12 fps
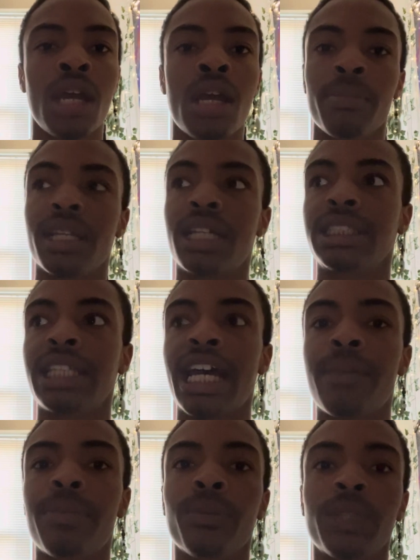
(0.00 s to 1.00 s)
Because they
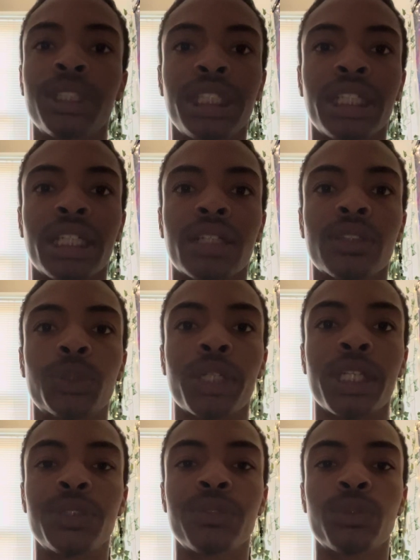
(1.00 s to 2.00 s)
have been wishing,
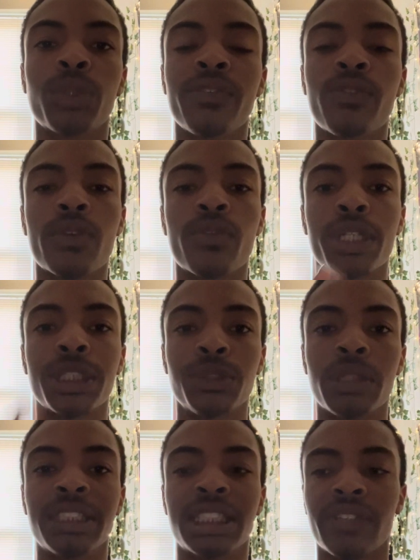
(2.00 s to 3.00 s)
2442
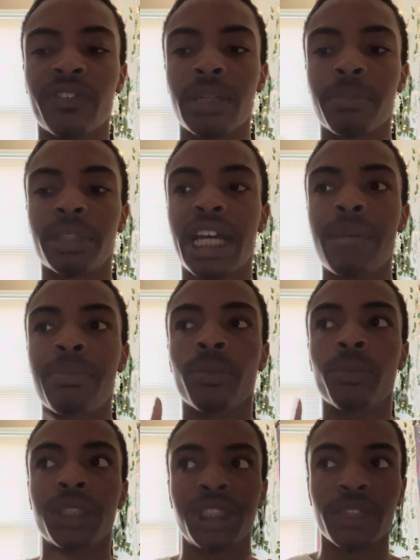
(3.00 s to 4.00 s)
could be significant, but they have
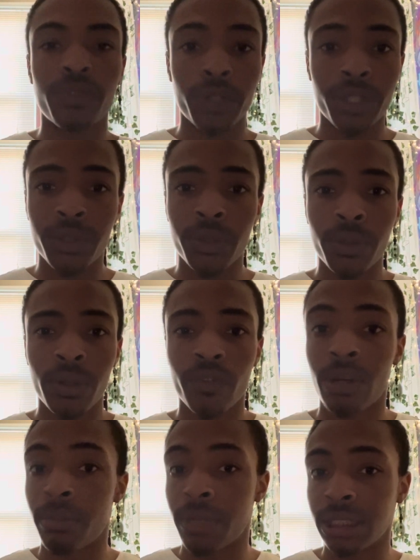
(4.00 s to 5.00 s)
been wishing for you
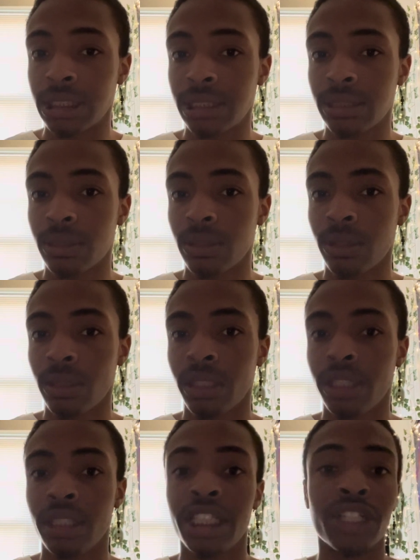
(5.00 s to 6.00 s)
for months.
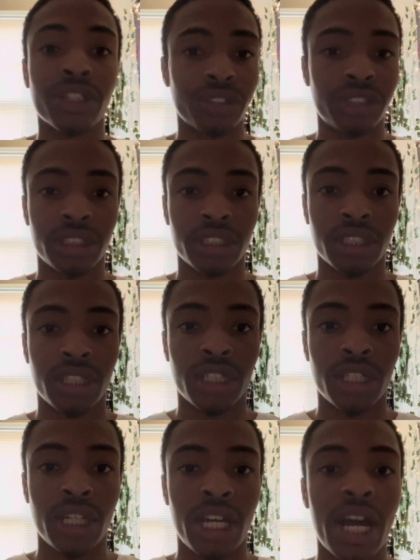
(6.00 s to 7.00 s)
Years,
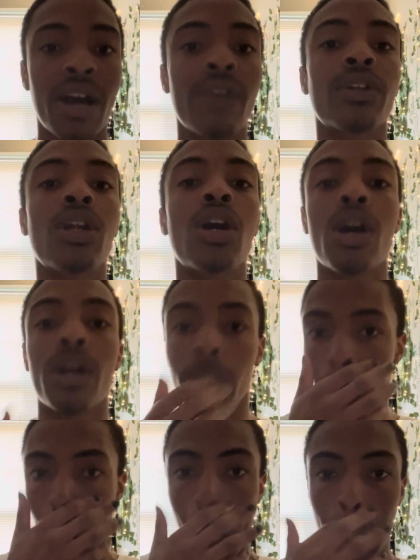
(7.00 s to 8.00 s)
however
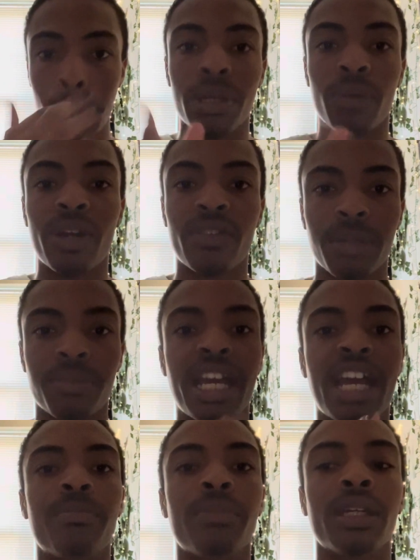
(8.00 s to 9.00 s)
long you've been away from them, they
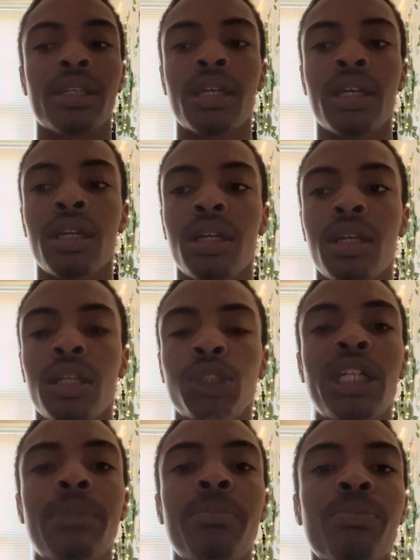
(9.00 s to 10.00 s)
have been
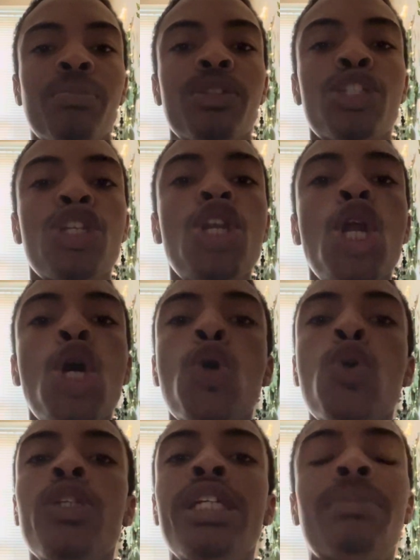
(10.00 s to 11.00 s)
trying to
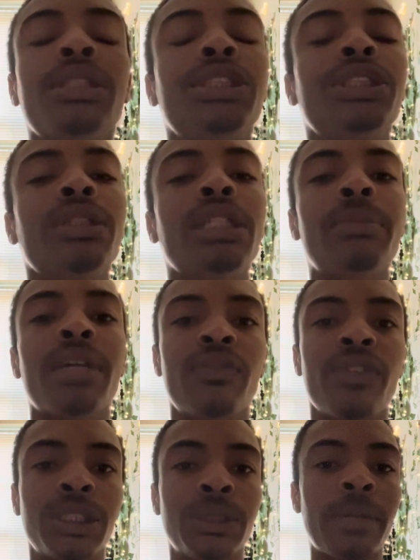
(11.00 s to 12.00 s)
slowly but surely
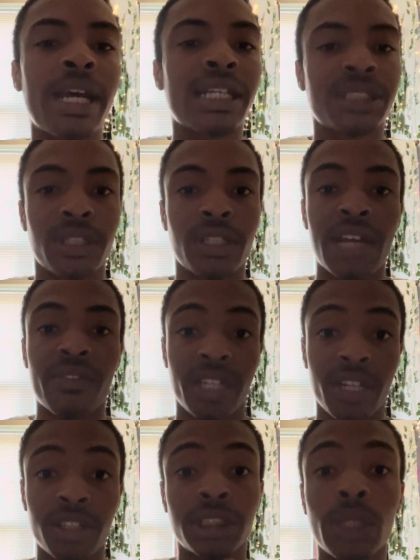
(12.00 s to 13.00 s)
manifest you back into their life, and
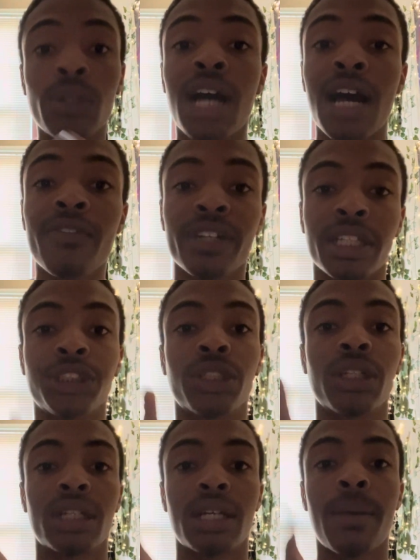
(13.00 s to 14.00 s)
they are so confident that you're
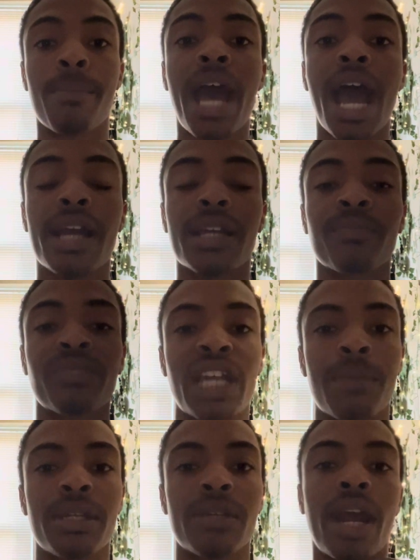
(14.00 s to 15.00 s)
going to come back
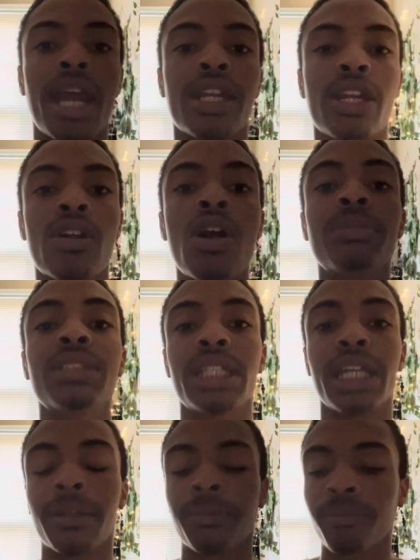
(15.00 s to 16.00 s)
and be right in their arms
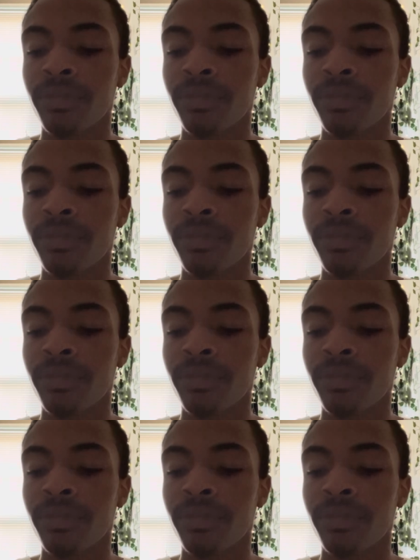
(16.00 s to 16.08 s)
again.